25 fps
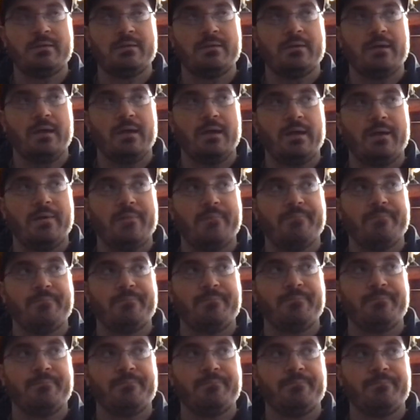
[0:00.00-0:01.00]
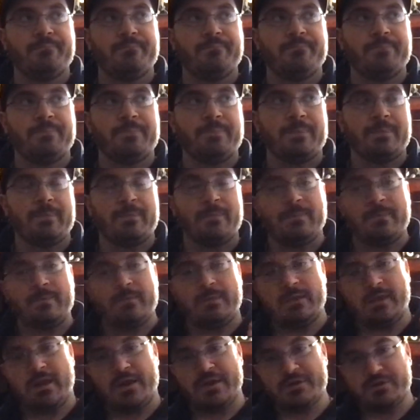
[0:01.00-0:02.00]

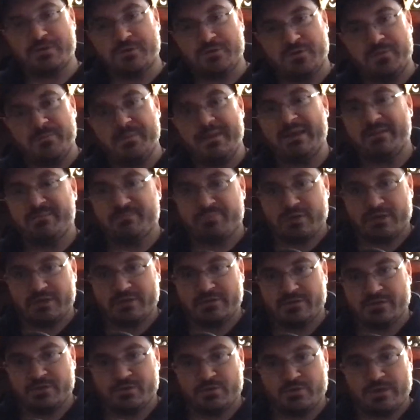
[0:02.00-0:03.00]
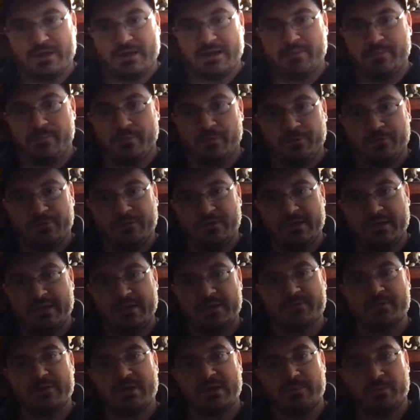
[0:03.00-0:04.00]
I showed the Banpresto Dragon Ball Z
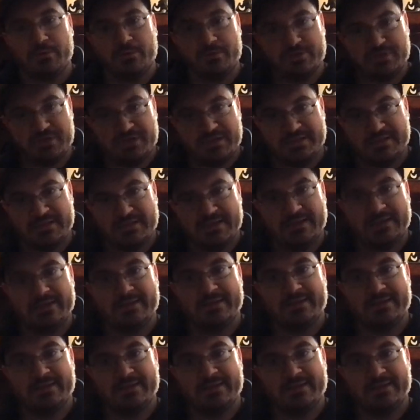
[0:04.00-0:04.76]
and Dragon Ball GT